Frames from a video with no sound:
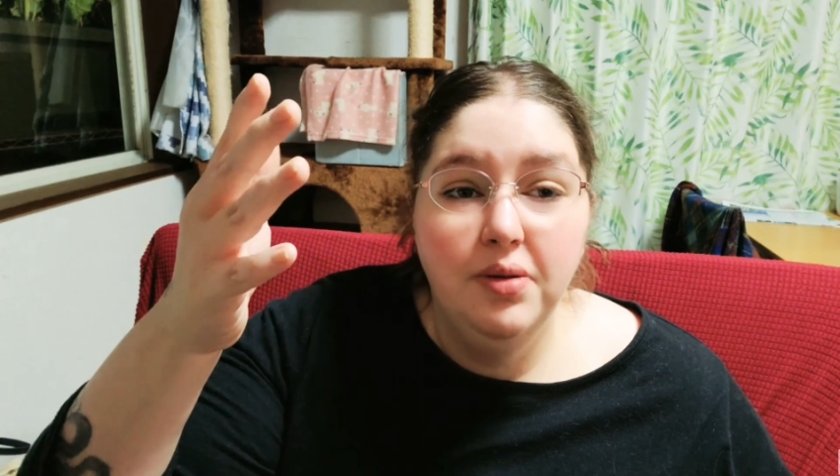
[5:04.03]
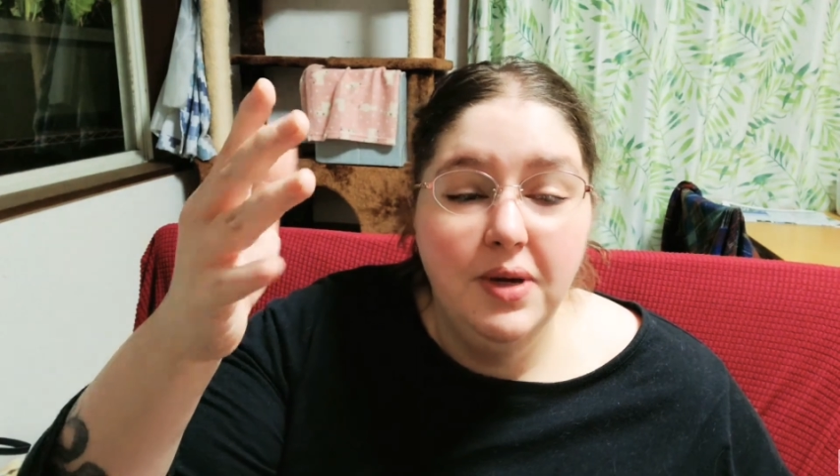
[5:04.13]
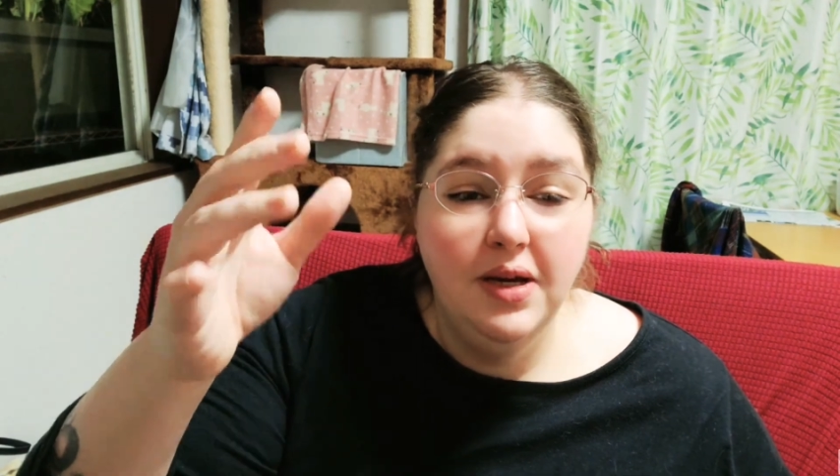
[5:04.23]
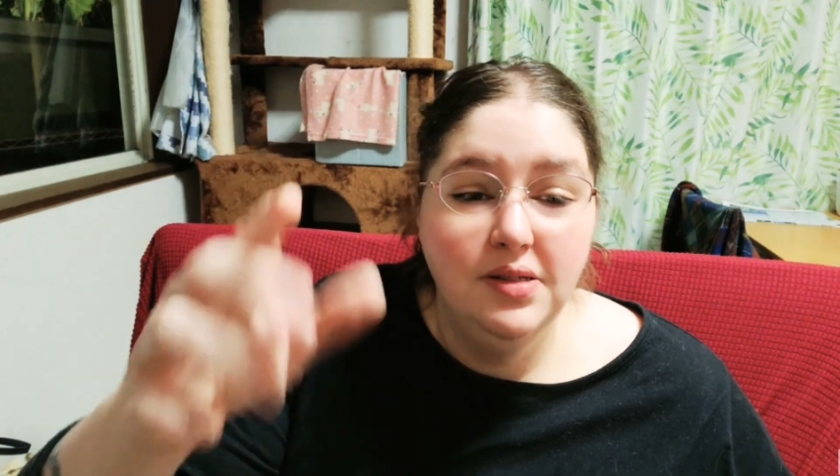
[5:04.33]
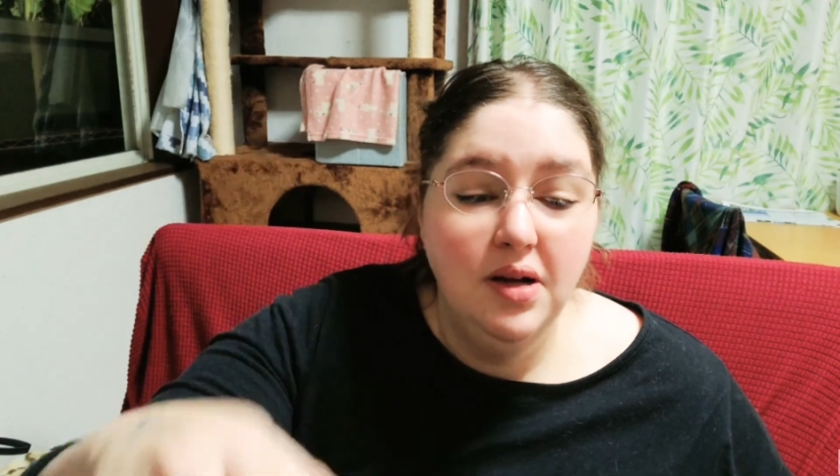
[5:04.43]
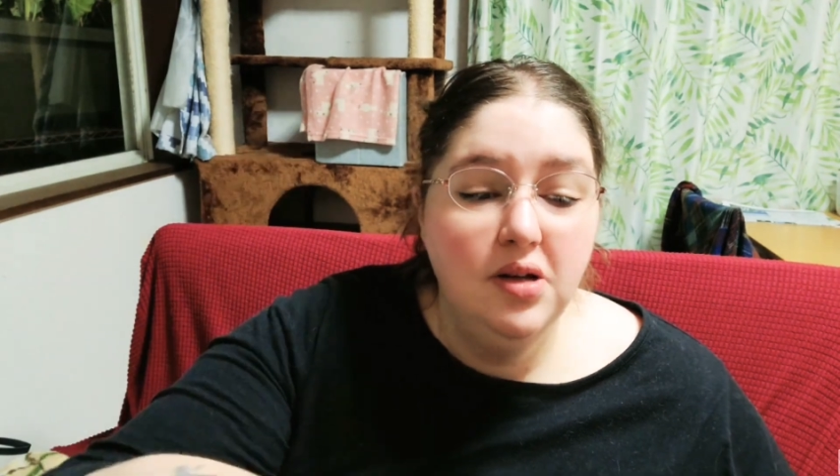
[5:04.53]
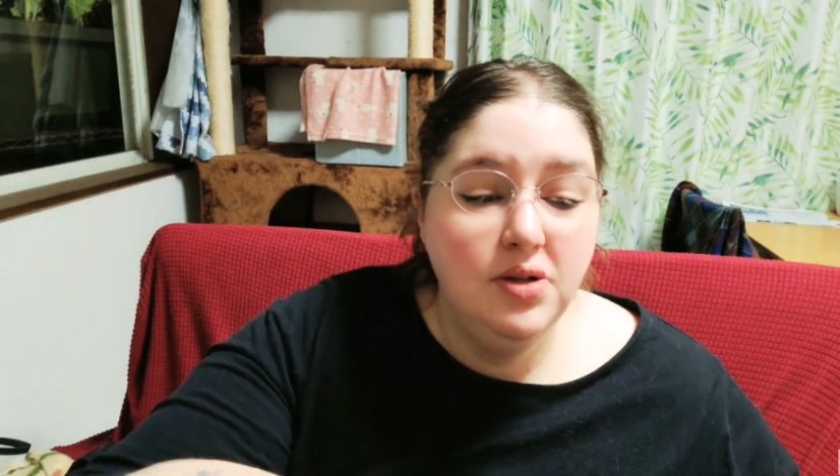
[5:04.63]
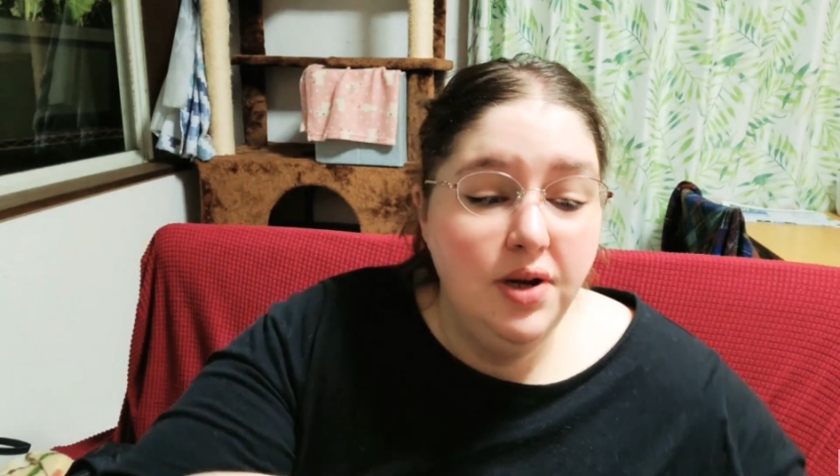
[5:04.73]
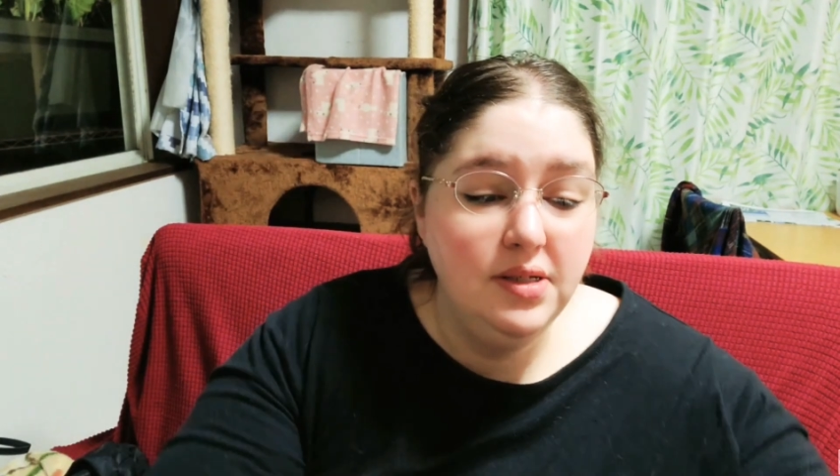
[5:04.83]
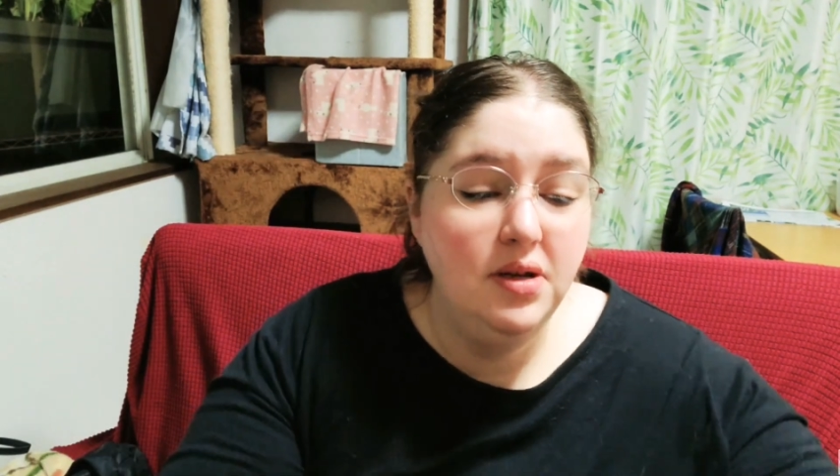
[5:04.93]
than me because it also
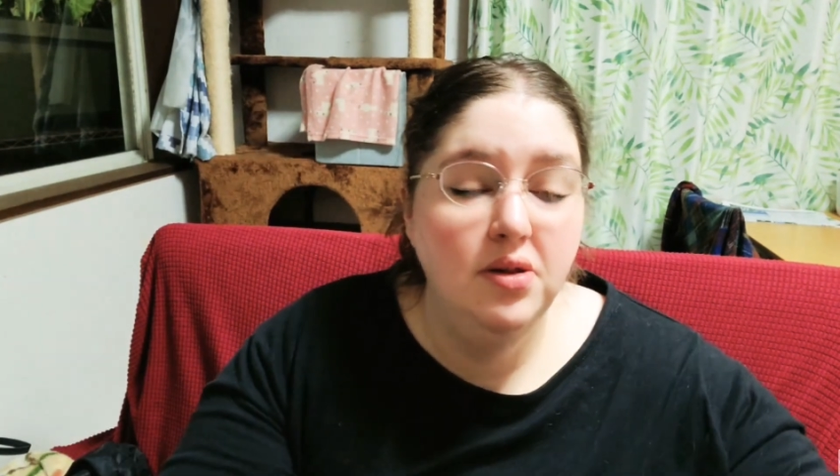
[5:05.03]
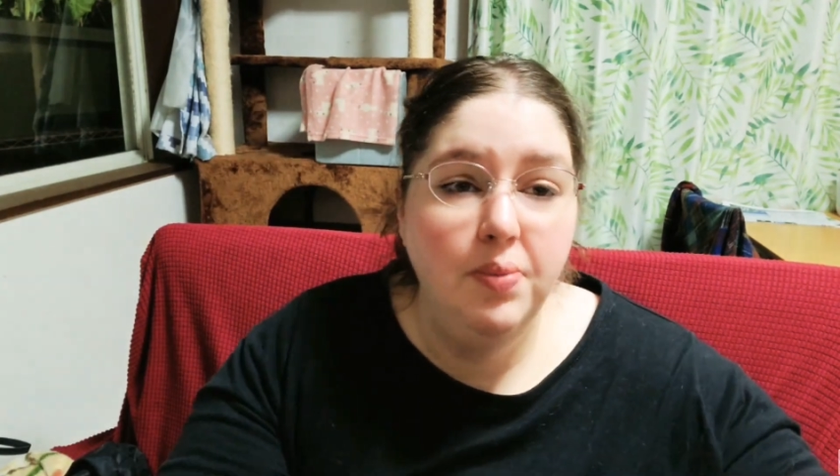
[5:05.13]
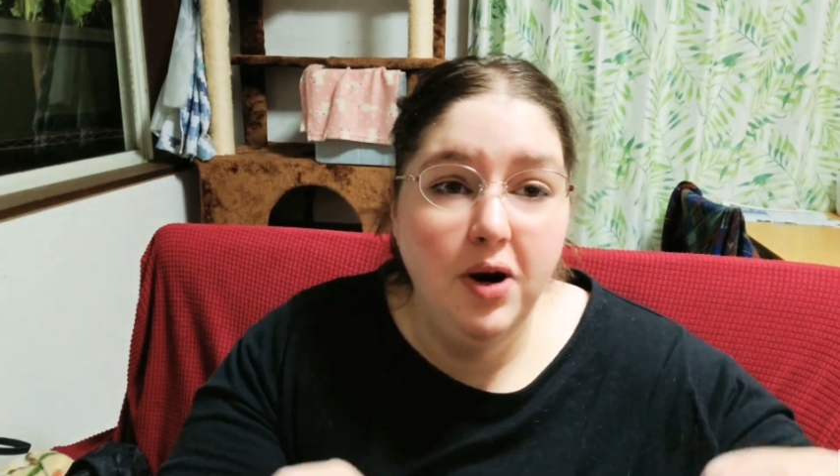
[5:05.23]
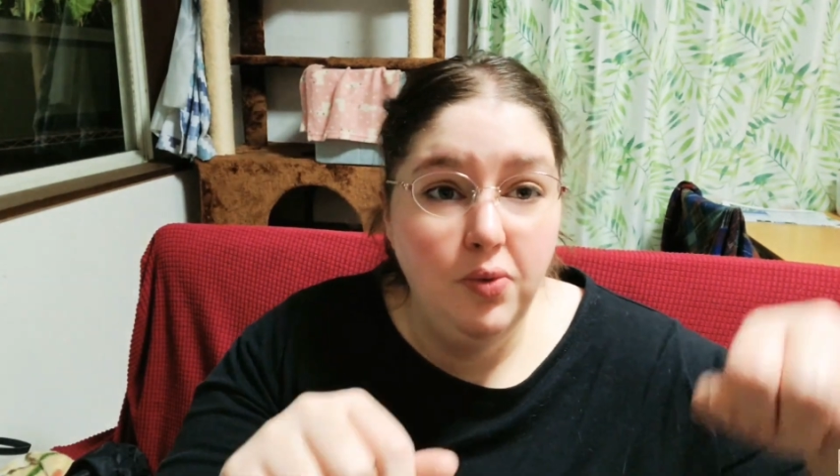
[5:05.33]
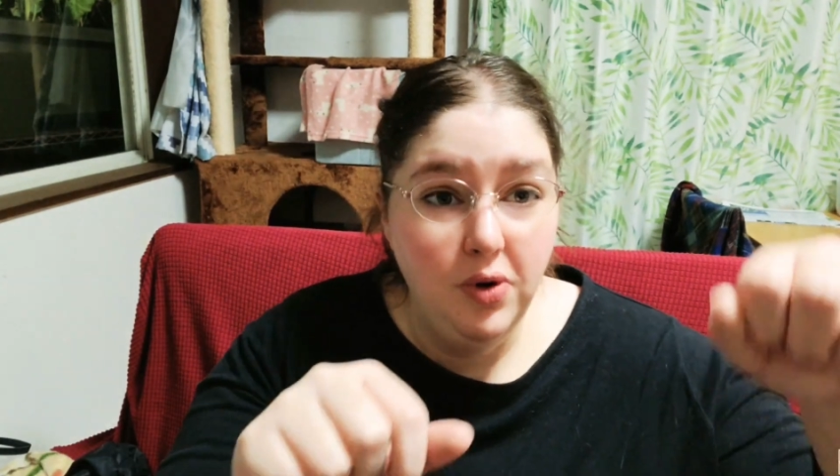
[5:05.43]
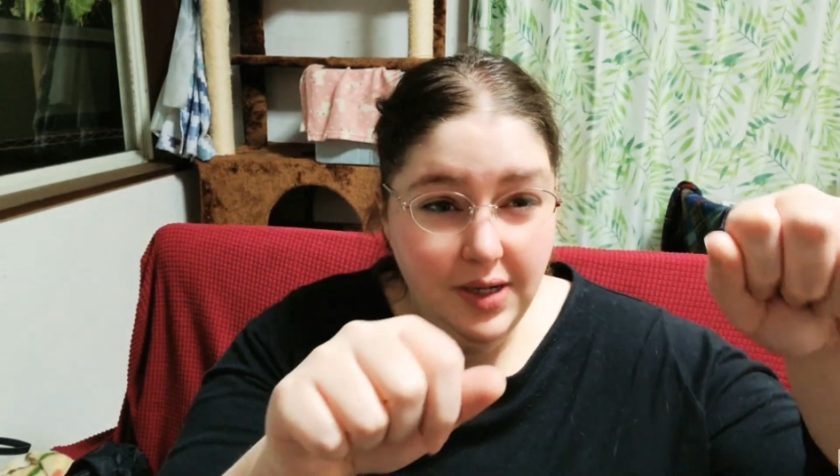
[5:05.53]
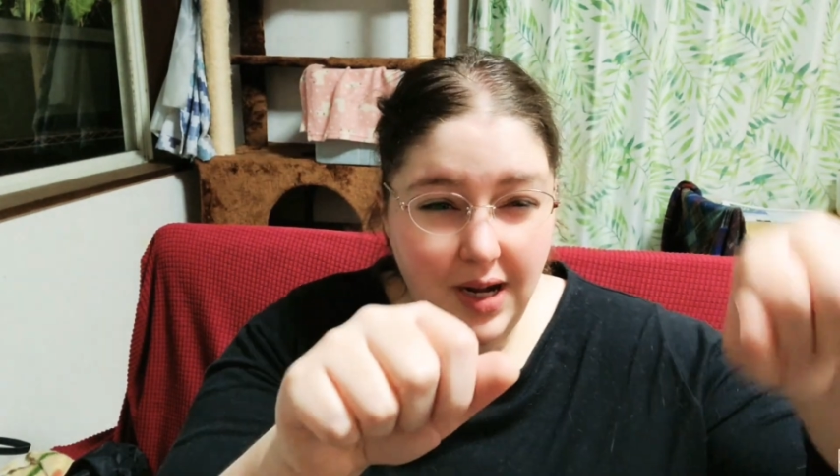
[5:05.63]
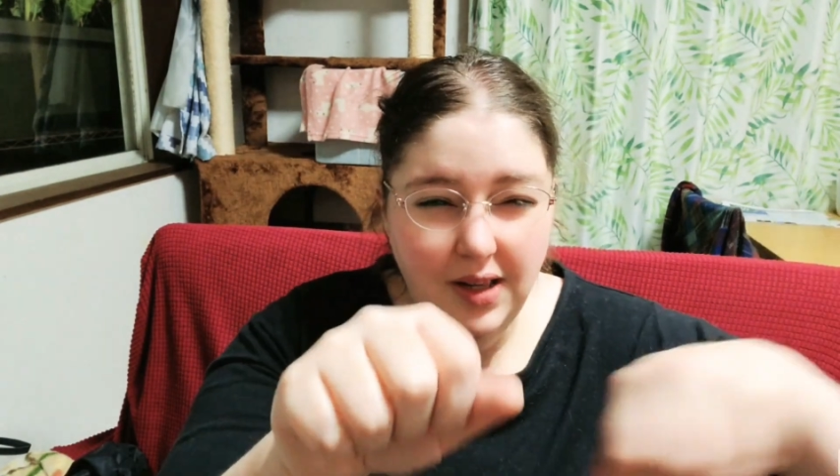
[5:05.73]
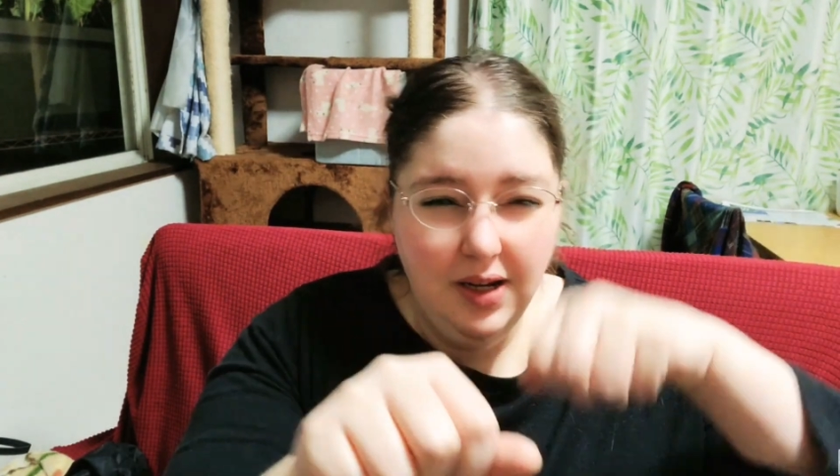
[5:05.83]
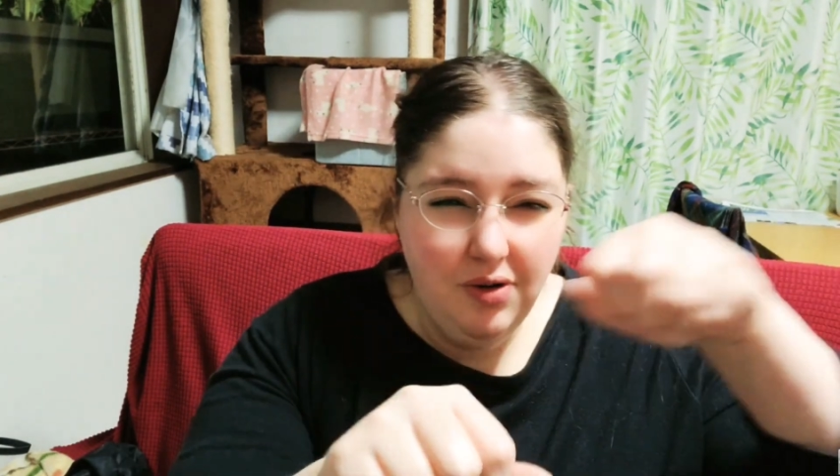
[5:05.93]
has another part where it
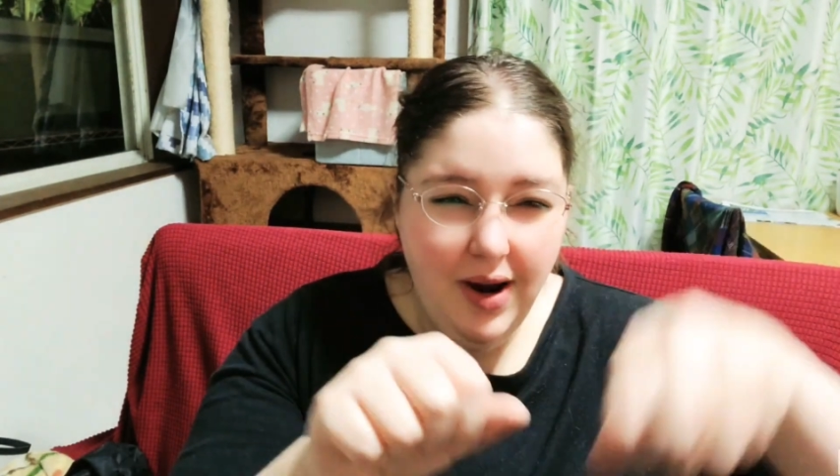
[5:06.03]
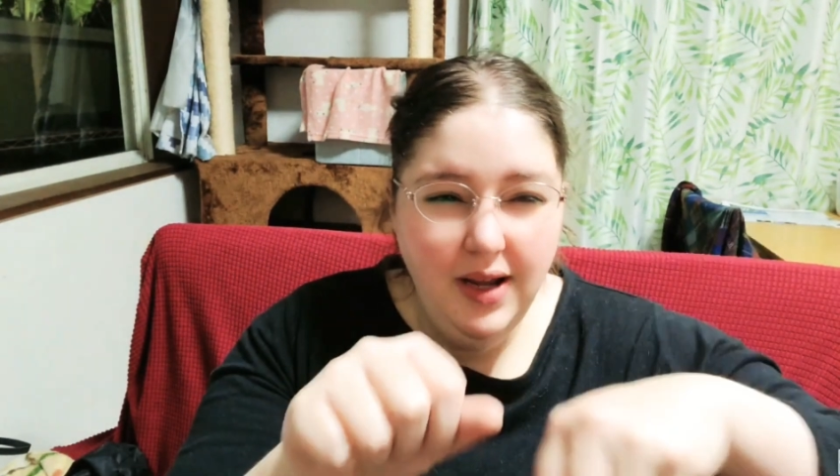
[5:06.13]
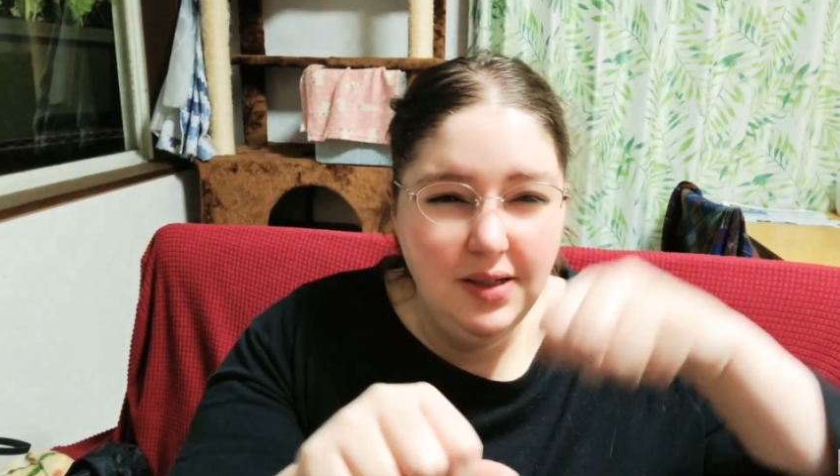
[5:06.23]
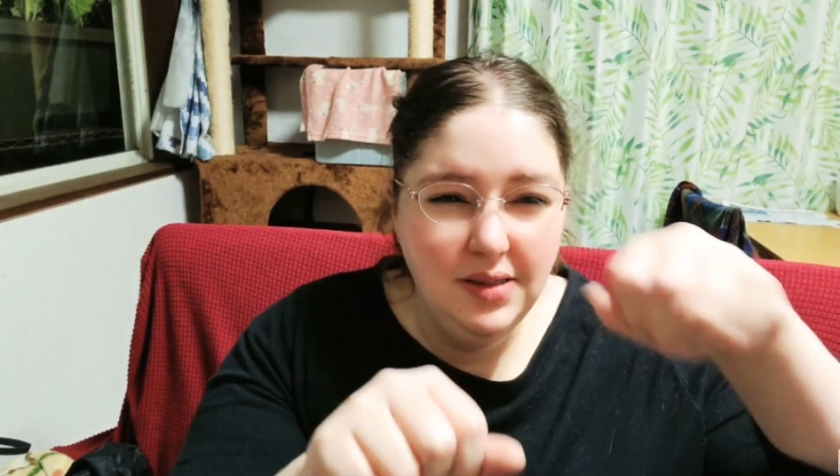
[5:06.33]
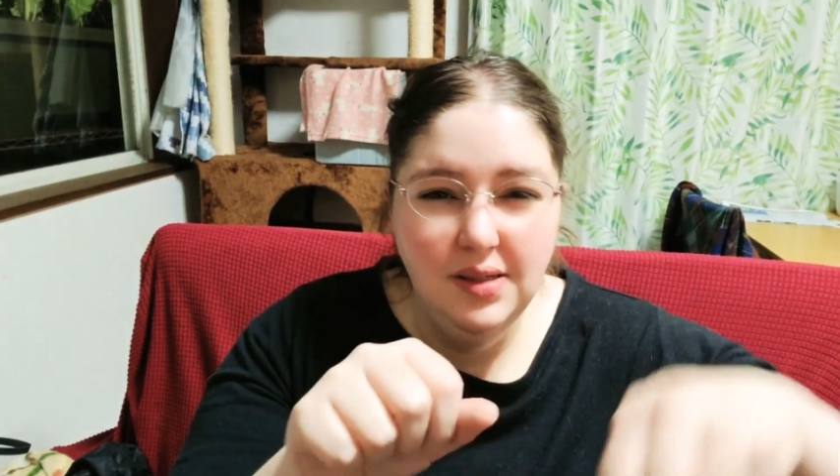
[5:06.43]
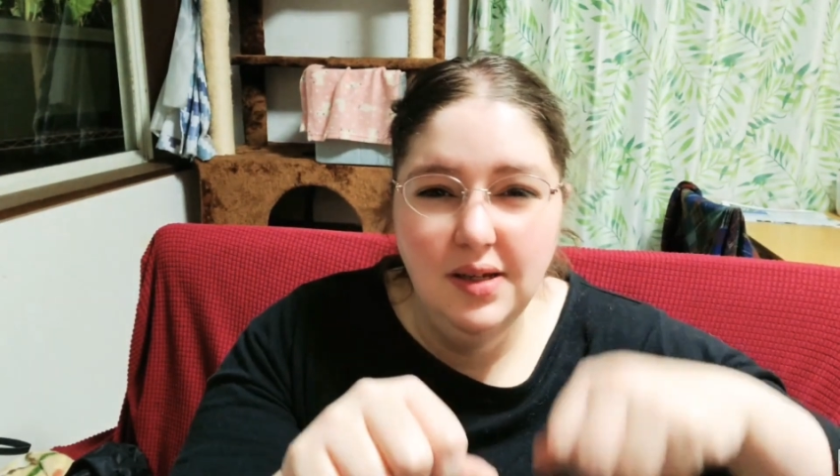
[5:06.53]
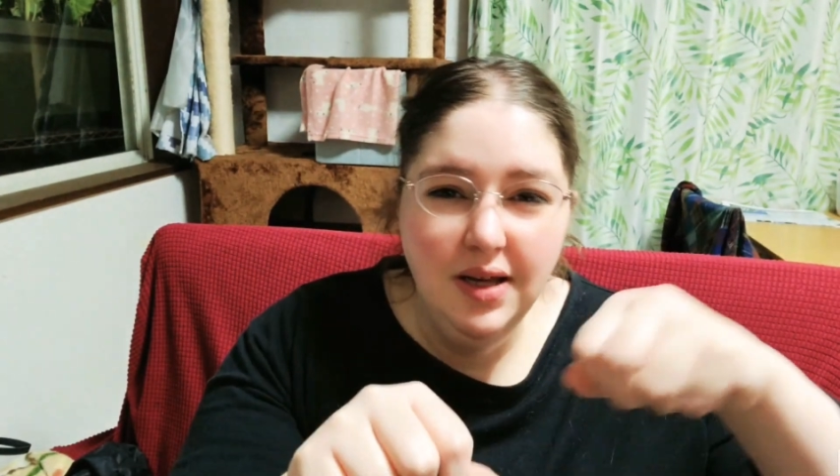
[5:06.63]
kind of like cranks